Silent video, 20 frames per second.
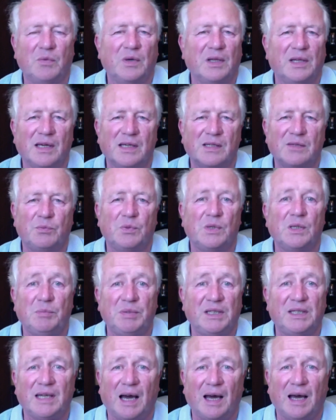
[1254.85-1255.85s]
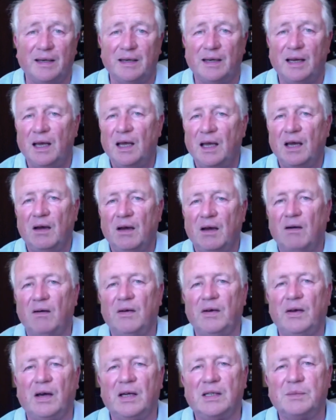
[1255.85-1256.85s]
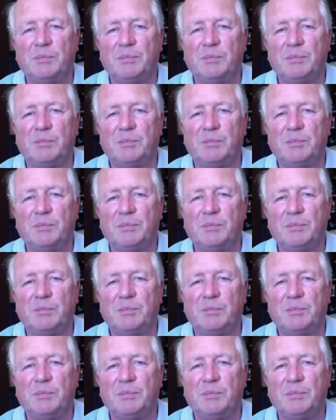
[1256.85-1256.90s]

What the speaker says: whether it will be done or not.